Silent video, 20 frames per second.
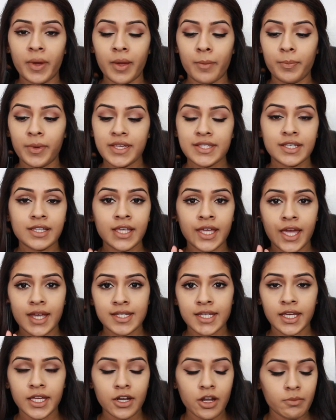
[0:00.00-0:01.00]
But basically I
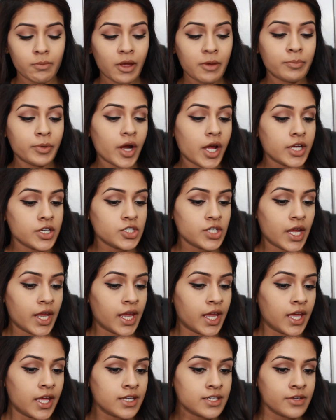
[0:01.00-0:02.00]
take it on my brush
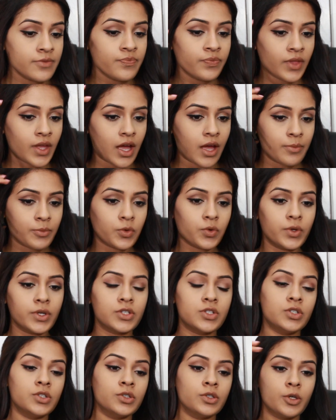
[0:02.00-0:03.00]
and I'm
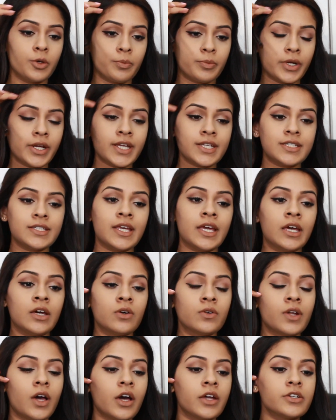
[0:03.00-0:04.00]
going to bring it
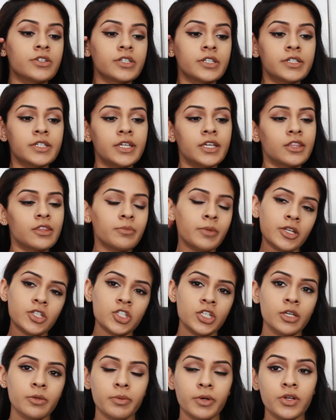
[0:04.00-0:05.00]
down underneath my
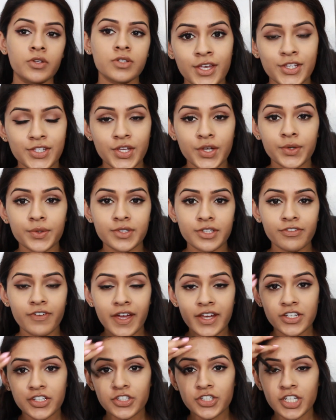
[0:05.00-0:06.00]
cheekbone. So to
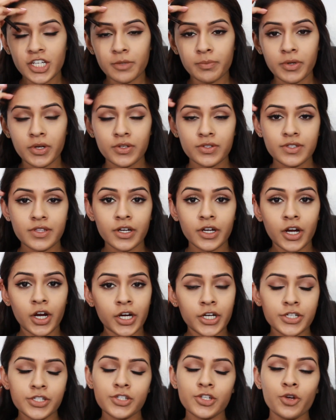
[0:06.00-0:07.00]
find your cheekbones, there
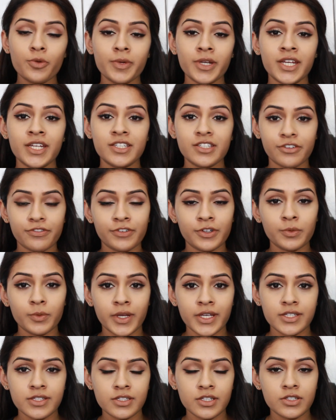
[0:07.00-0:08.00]
are so many different
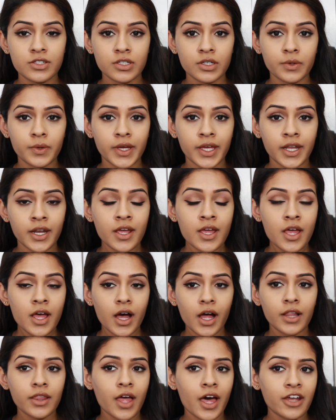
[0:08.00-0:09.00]
ways to do it.
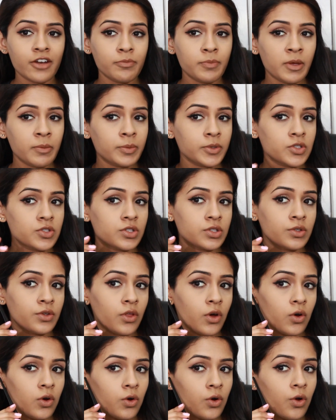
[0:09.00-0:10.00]
A lot of people do
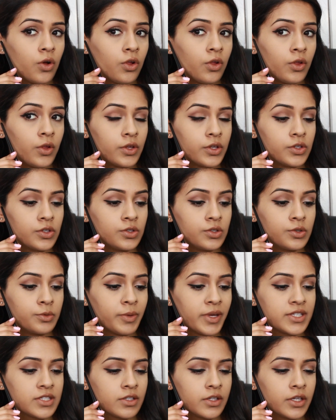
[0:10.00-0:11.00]
the whole, you
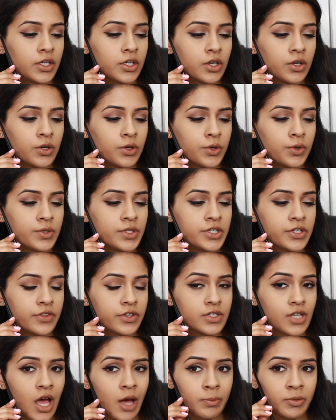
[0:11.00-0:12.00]
basically go near
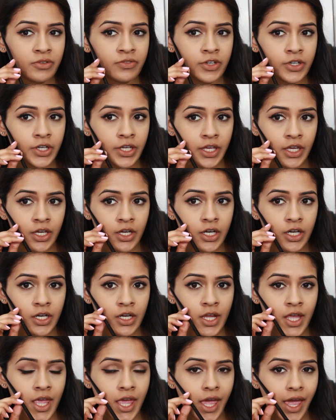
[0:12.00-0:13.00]
the top of your ear
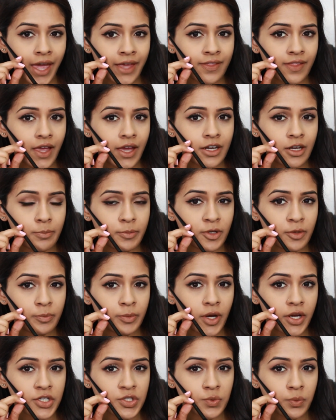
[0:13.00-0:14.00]
and line up your
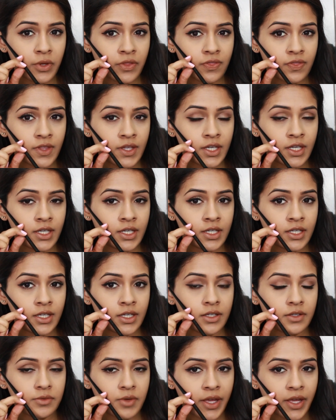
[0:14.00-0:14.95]
brush with the,